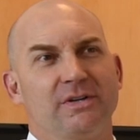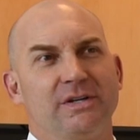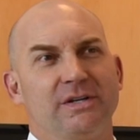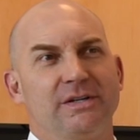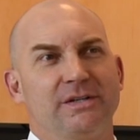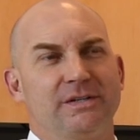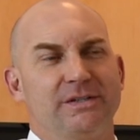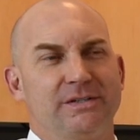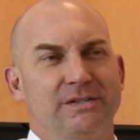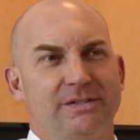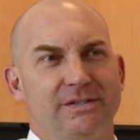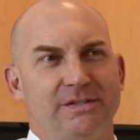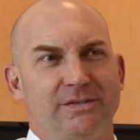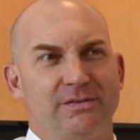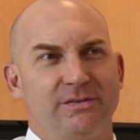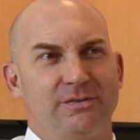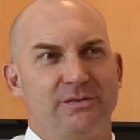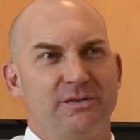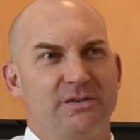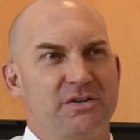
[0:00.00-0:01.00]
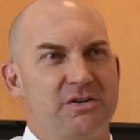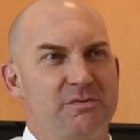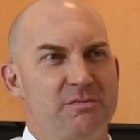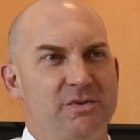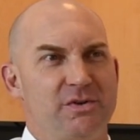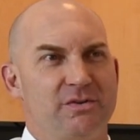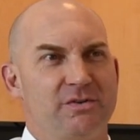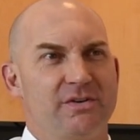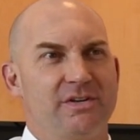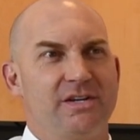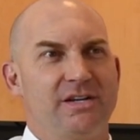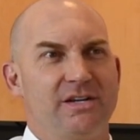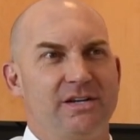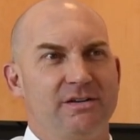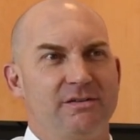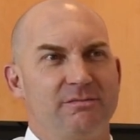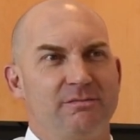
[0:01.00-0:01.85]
they're in the community,